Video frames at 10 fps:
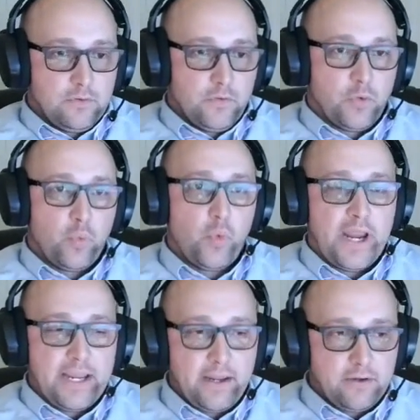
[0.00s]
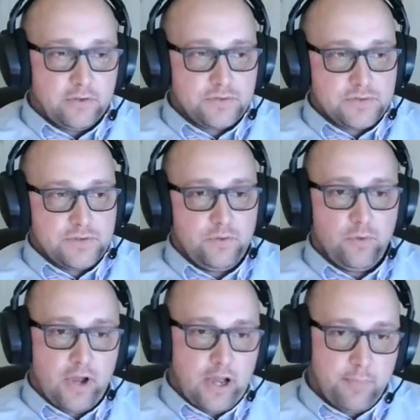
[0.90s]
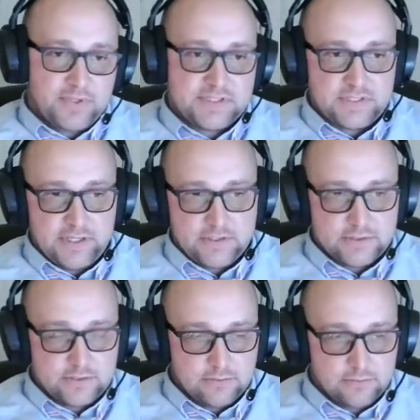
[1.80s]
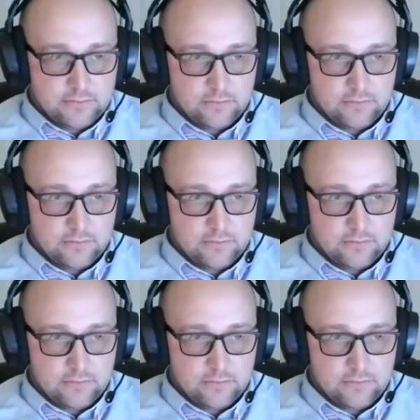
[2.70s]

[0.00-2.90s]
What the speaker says: the way two opposites